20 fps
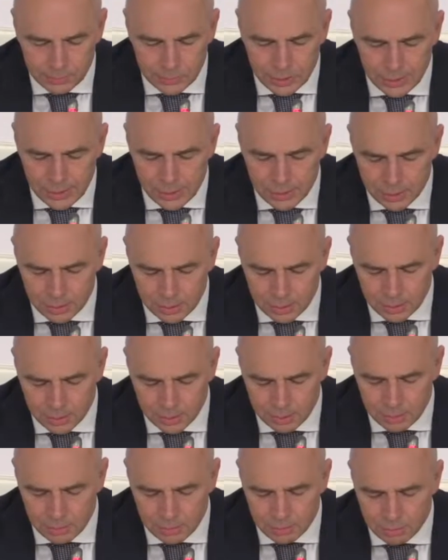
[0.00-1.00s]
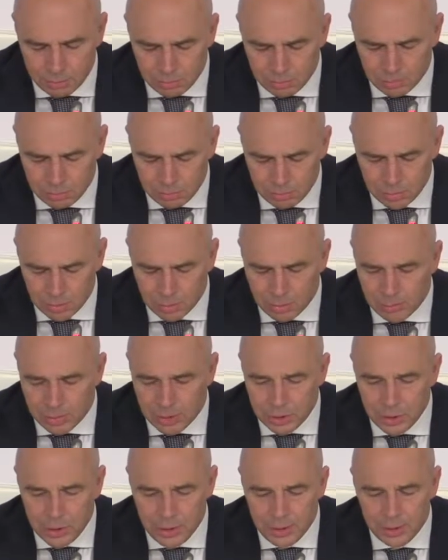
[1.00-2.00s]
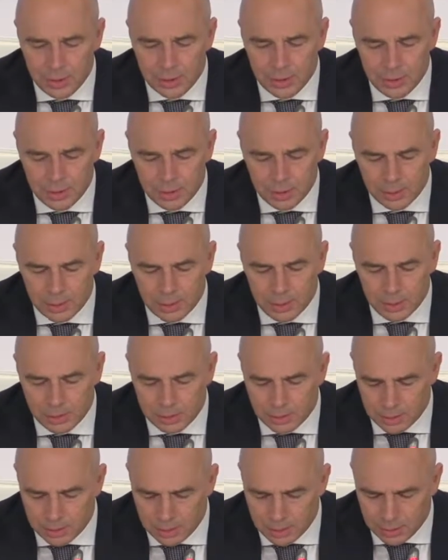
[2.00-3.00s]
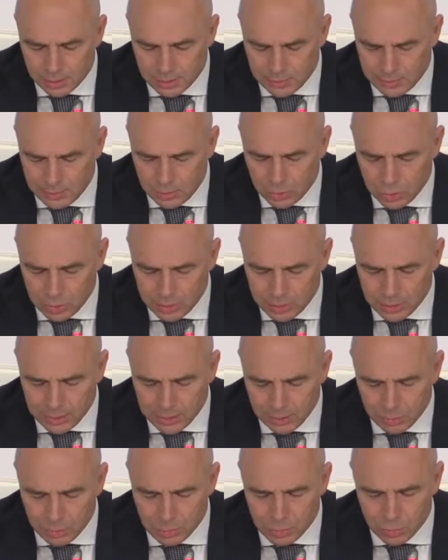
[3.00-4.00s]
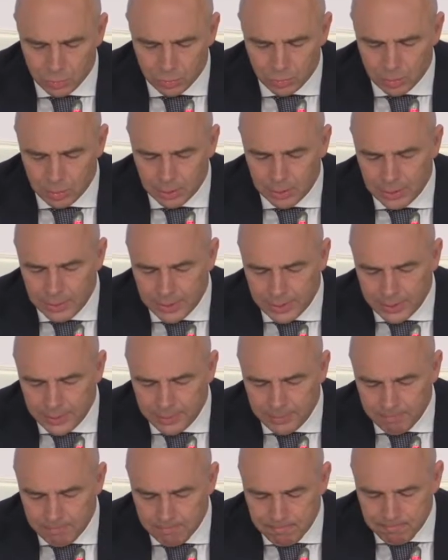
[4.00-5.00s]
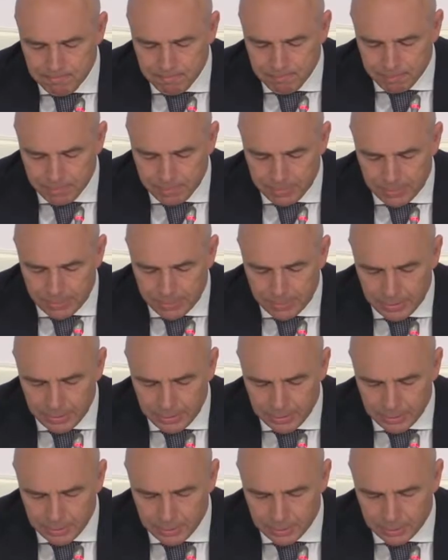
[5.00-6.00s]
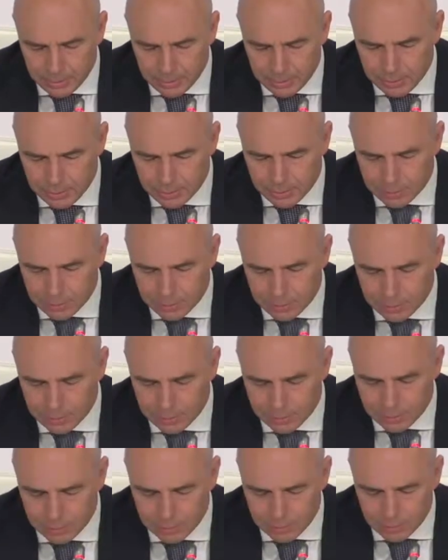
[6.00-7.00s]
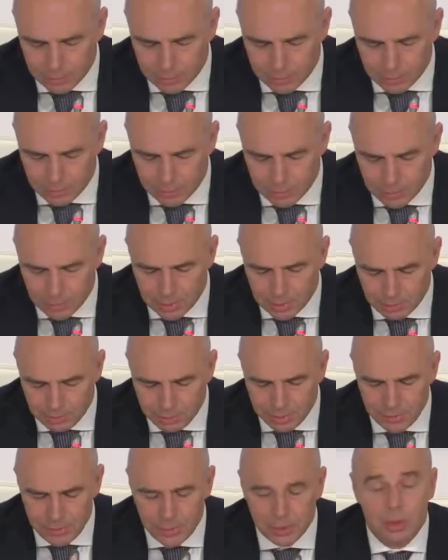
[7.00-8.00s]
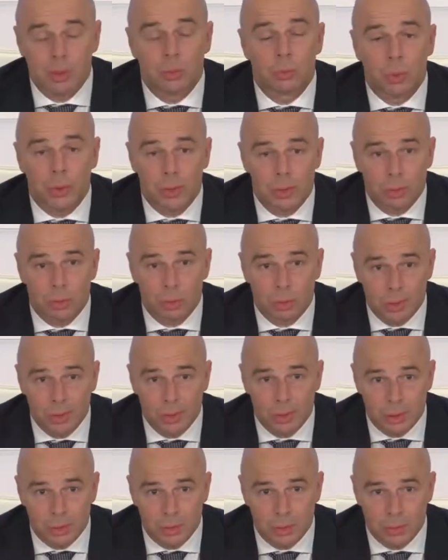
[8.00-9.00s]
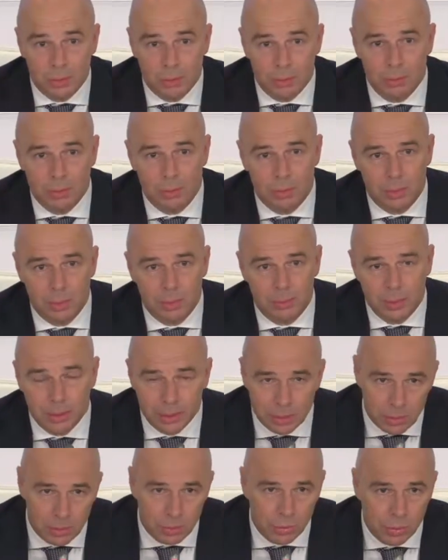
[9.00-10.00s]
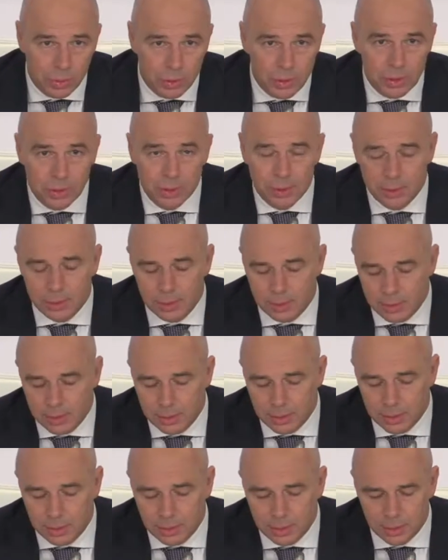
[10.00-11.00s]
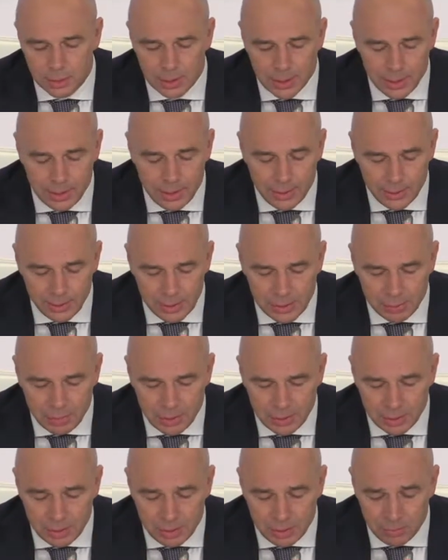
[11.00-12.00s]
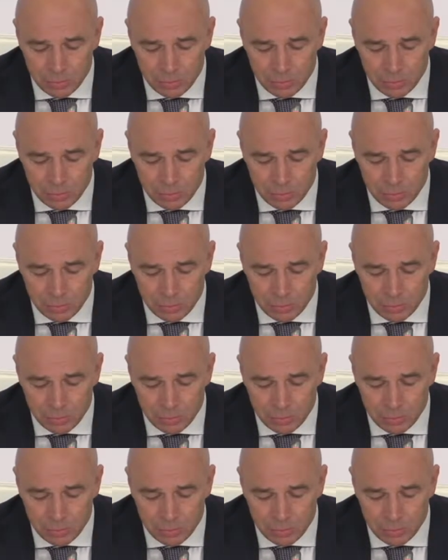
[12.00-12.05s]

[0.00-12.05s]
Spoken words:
issue? Let's start with the second question. We had a request from our colleagues or from Venezuela to make a debt restructuring